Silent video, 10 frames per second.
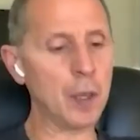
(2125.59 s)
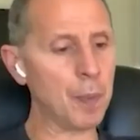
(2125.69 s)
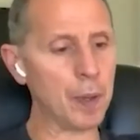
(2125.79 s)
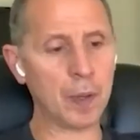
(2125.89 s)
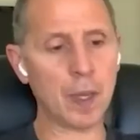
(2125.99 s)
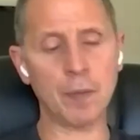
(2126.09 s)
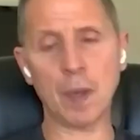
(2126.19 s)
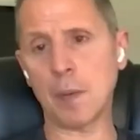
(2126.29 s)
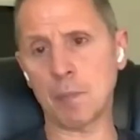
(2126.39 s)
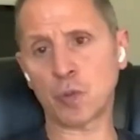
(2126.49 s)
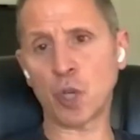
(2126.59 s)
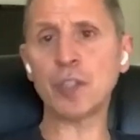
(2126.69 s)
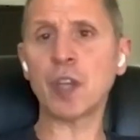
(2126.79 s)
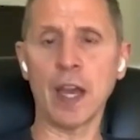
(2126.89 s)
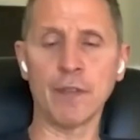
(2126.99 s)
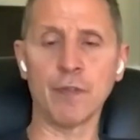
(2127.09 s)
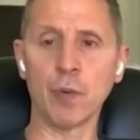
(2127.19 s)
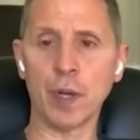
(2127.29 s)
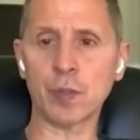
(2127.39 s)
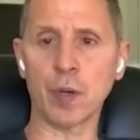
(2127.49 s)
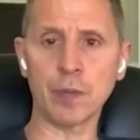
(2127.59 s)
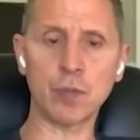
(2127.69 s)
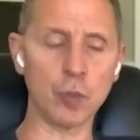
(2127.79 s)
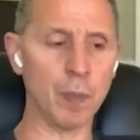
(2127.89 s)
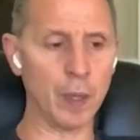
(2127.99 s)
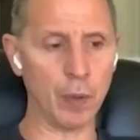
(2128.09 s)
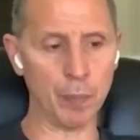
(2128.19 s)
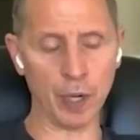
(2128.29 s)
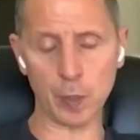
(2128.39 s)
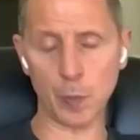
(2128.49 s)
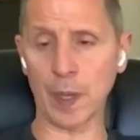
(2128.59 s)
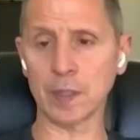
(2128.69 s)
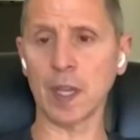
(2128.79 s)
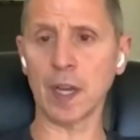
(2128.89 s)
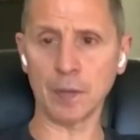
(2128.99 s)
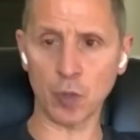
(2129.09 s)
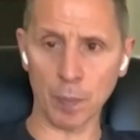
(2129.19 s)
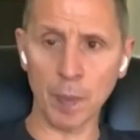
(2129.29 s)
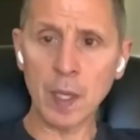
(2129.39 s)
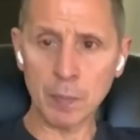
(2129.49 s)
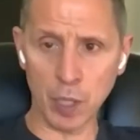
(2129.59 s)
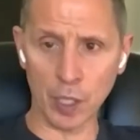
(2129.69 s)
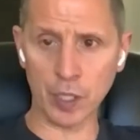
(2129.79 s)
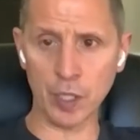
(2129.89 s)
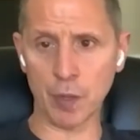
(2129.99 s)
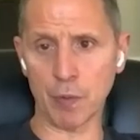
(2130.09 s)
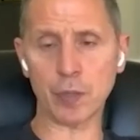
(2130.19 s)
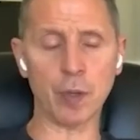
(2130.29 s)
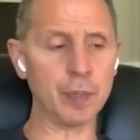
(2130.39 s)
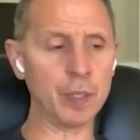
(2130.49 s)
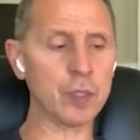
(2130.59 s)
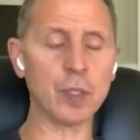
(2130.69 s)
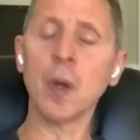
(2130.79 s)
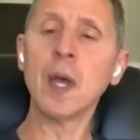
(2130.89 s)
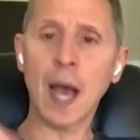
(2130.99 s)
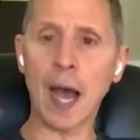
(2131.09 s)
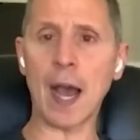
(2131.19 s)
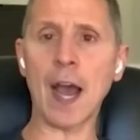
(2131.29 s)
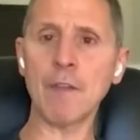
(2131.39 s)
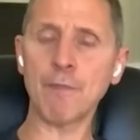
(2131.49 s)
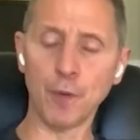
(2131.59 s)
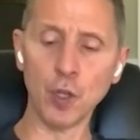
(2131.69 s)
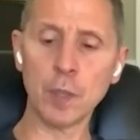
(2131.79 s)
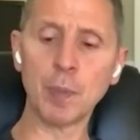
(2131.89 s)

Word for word: you know, but, yeah, Tracy, I have a restaurant too, by the way, Brant's Palatine, and so I'm plugged into the restaurant business too. I, I fully